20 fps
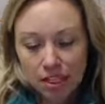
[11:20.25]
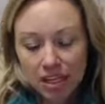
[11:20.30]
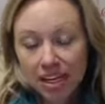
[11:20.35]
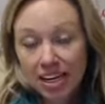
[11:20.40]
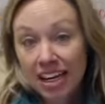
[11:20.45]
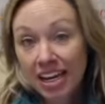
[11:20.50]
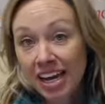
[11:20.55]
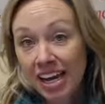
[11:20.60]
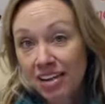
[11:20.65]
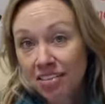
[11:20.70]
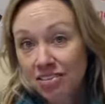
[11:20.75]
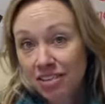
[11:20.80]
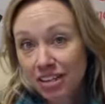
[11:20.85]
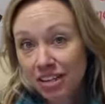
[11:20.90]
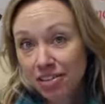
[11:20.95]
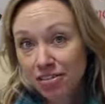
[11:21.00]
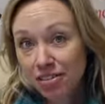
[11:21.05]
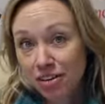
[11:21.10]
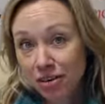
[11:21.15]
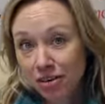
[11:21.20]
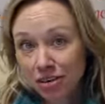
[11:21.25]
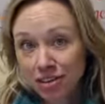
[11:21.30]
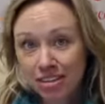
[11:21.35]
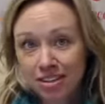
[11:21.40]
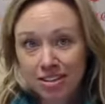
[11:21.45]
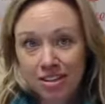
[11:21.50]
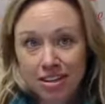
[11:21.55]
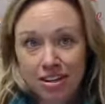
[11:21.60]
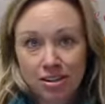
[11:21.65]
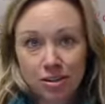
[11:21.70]
Again, very
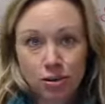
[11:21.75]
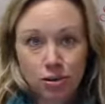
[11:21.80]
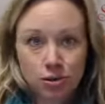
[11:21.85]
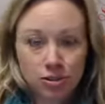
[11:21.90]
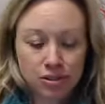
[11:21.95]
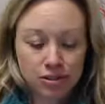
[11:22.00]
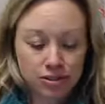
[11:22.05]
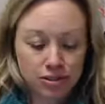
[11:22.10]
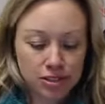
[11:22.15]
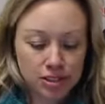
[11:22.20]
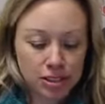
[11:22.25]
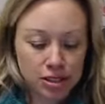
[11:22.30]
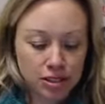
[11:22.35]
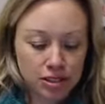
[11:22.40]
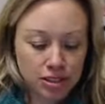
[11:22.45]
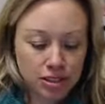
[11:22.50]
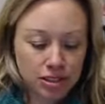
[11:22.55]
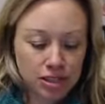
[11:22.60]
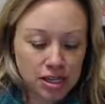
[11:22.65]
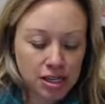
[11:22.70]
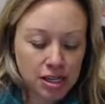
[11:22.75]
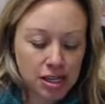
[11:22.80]
focused on goals and results.